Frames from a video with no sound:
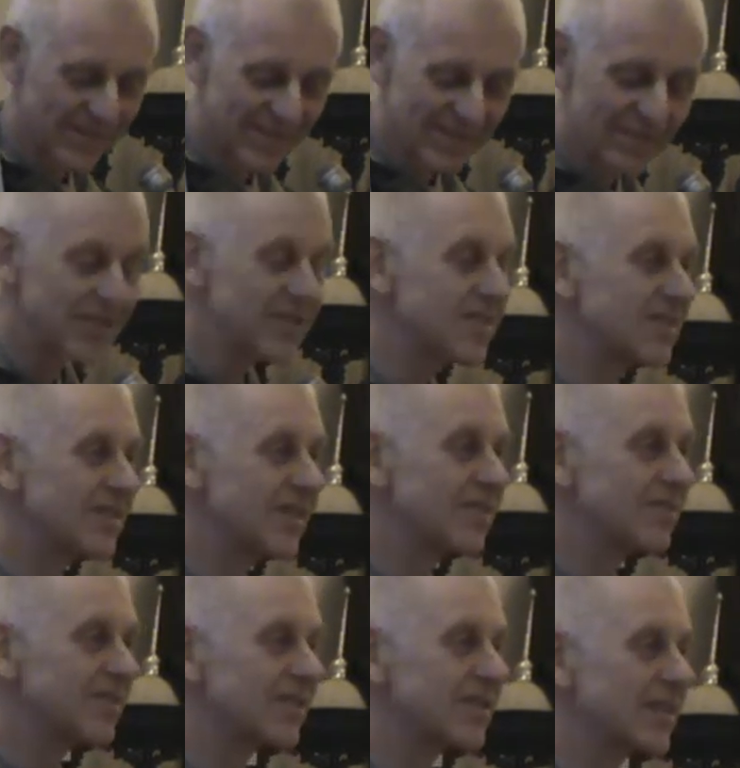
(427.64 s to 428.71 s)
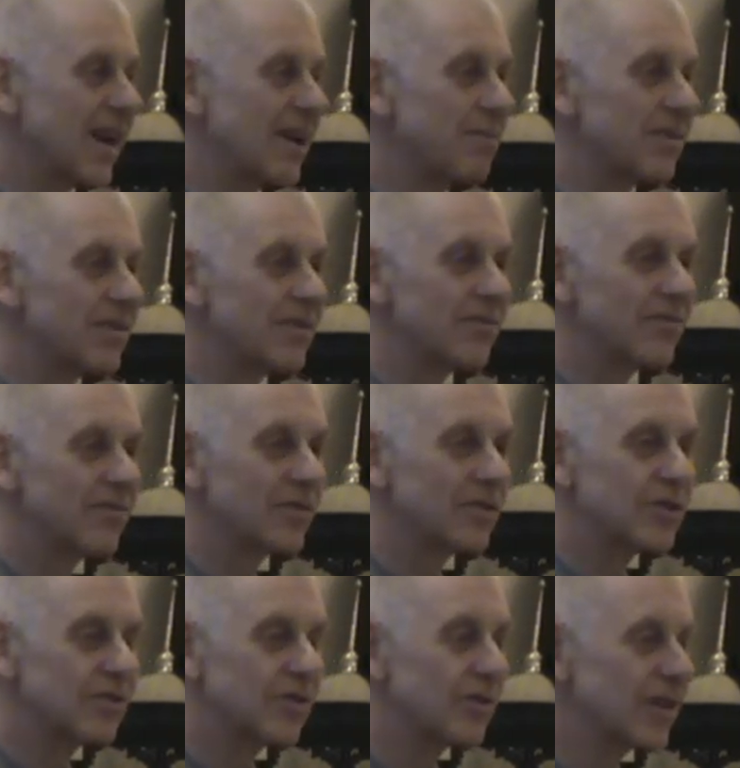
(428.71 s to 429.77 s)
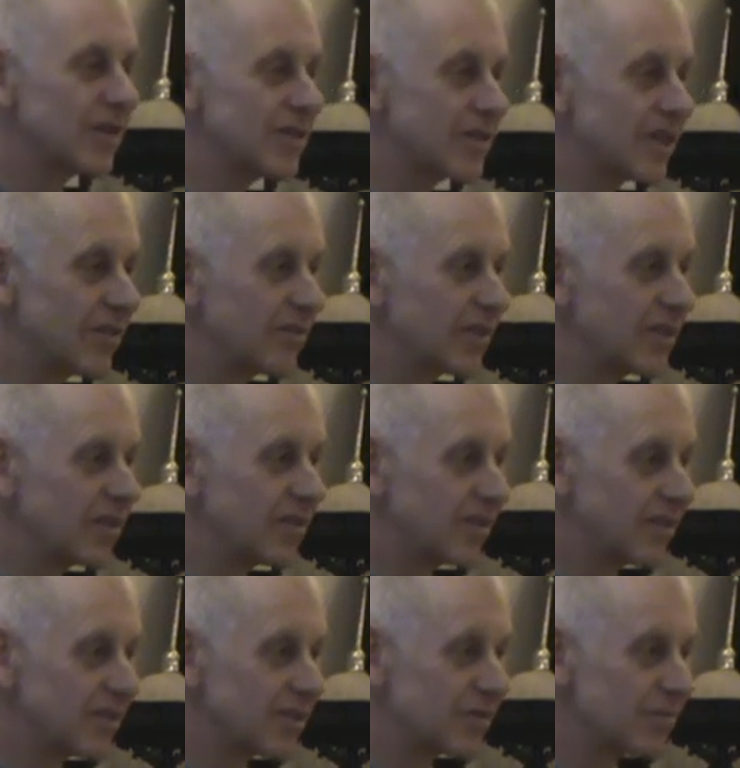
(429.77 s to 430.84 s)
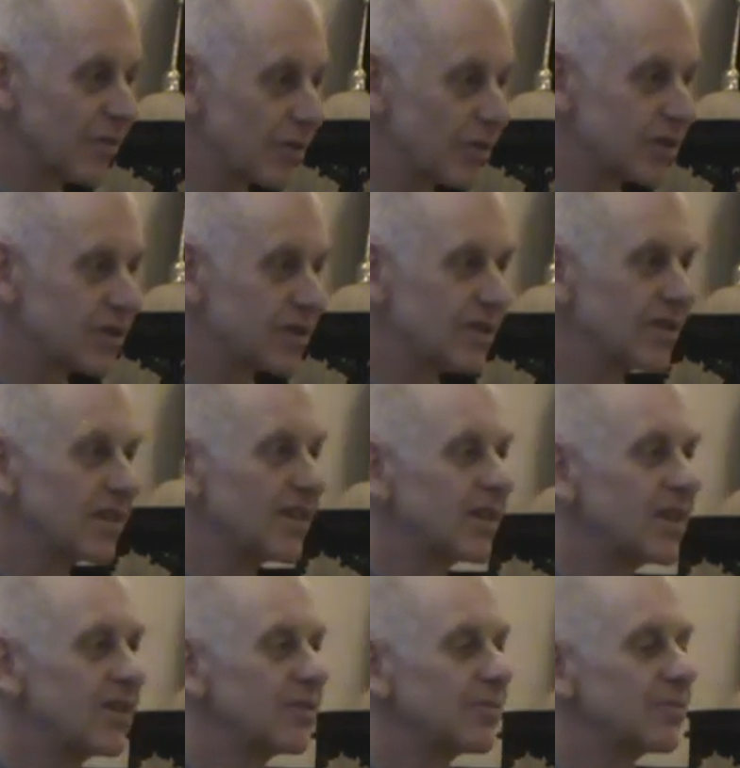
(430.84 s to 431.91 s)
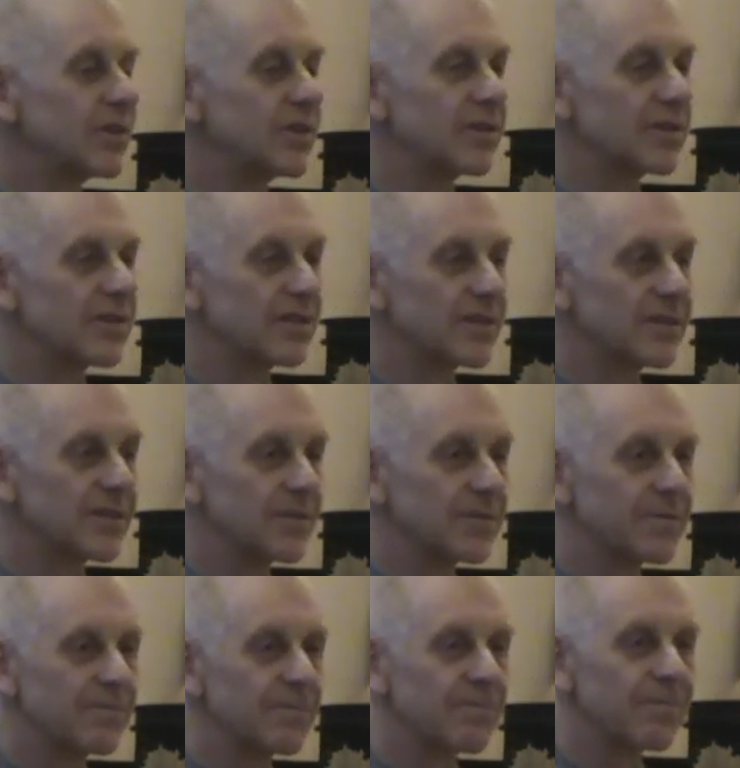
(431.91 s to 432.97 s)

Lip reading: So this is an interesting example, first of all, that is given here in this verse, with a